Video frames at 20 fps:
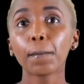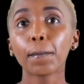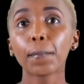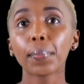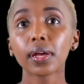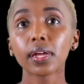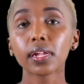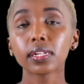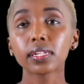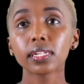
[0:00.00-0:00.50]

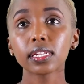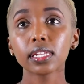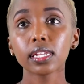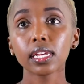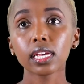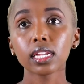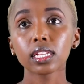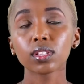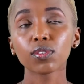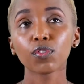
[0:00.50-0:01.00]
But
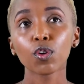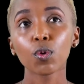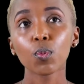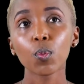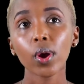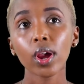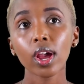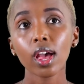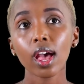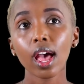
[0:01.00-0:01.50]
yes, from
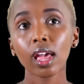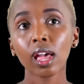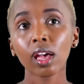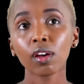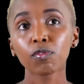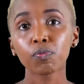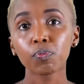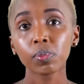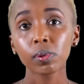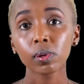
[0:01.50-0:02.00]
where I
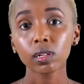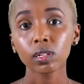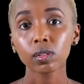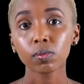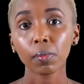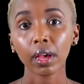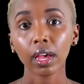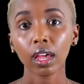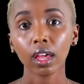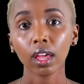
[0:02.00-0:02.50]
have built
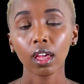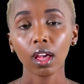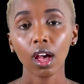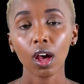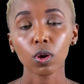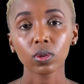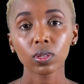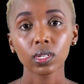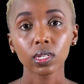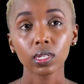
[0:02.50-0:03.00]
my
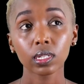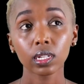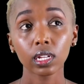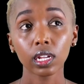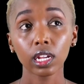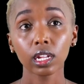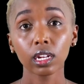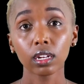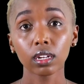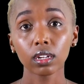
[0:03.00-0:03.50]
houses
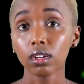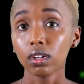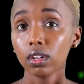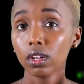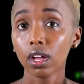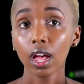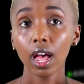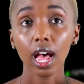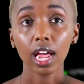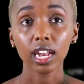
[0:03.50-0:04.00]
in
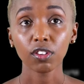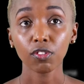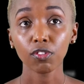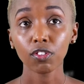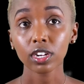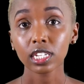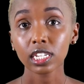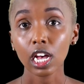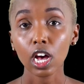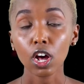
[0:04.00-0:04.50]
a
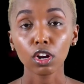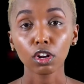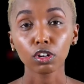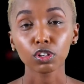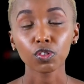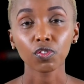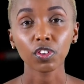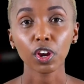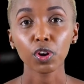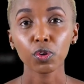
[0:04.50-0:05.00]
different town
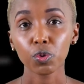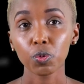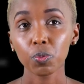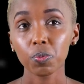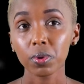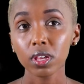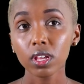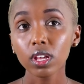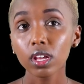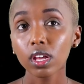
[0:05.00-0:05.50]
out of
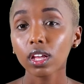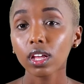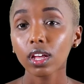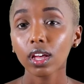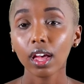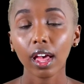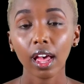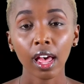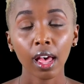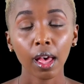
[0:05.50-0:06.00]
Nairobi,
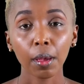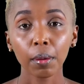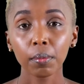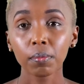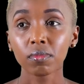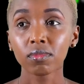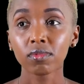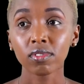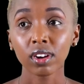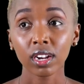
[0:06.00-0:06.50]

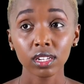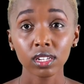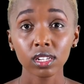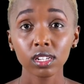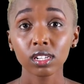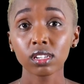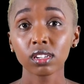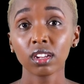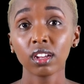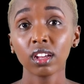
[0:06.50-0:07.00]
um,
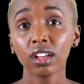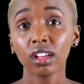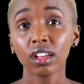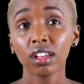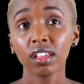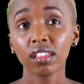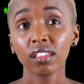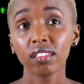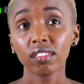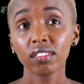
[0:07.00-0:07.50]
rent
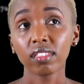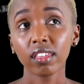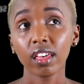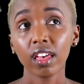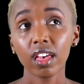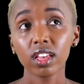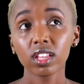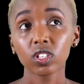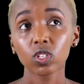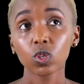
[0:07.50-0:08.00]

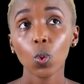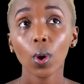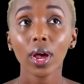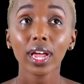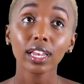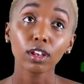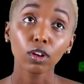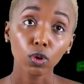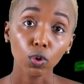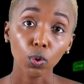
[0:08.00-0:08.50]
there is
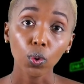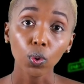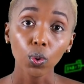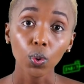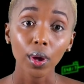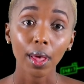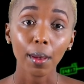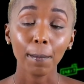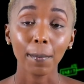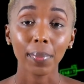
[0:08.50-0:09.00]
quite
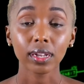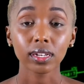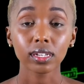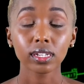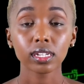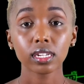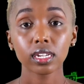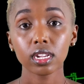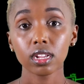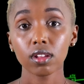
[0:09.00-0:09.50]
low,
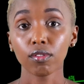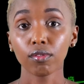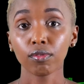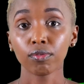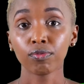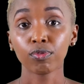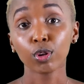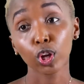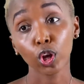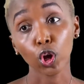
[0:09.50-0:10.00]
but
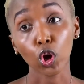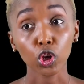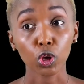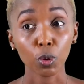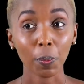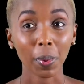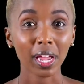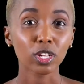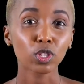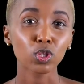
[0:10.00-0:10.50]
fully
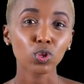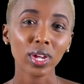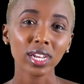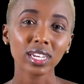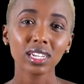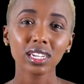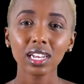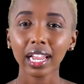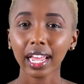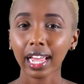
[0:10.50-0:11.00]
occupied. So I
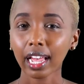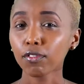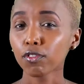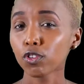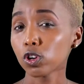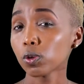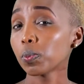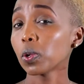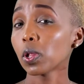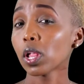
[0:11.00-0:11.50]
did like
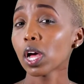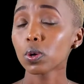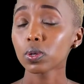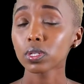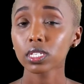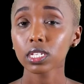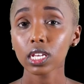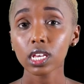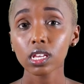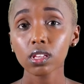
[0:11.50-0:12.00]
affordable
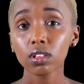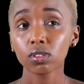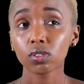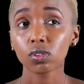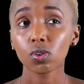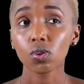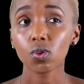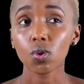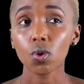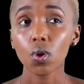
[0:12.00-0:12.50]
housing.
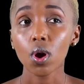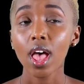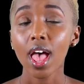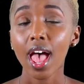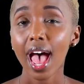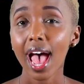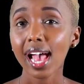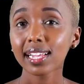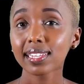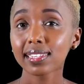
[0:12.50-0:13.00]
So
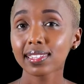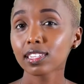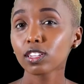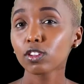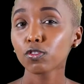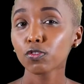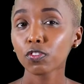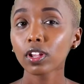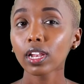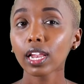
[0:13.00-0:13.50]
I
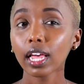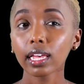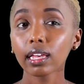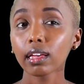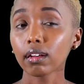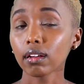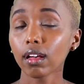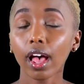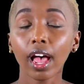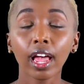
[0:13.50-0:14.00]
still feel
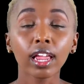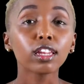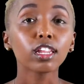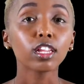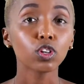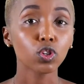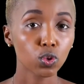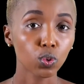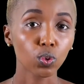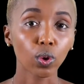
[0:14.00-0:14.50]
like I
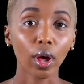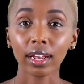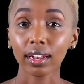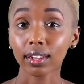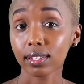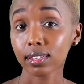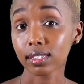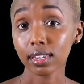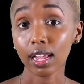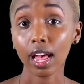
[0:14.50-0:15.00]
need to
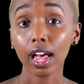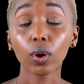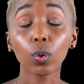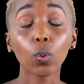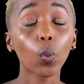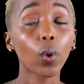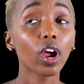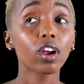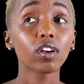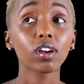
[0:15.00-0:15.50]
understand
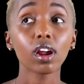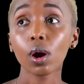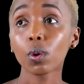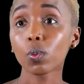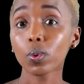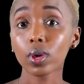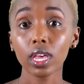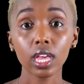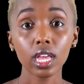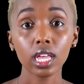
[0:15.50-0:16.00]
where are
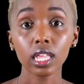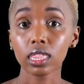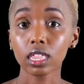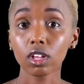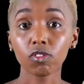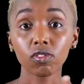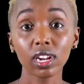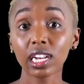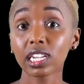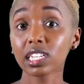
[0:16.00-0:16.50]
we in
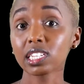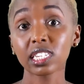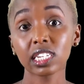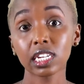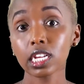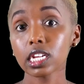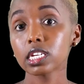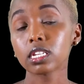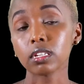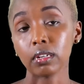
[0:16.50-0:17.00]
the real
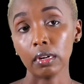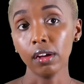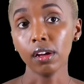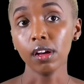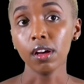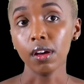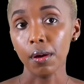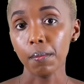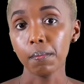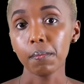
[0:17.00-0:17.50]
estate
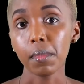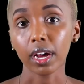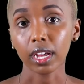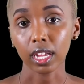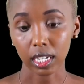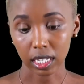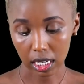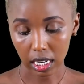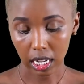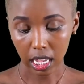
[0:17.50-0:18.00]

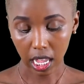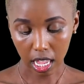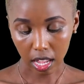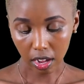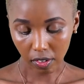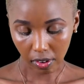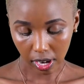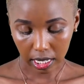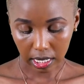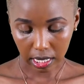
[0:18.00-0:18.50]
market in
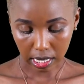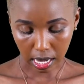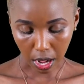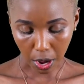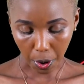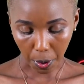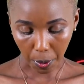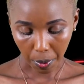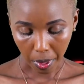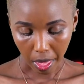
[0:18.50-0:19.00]
Kenya right
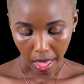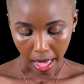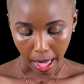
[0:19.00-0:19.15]
now.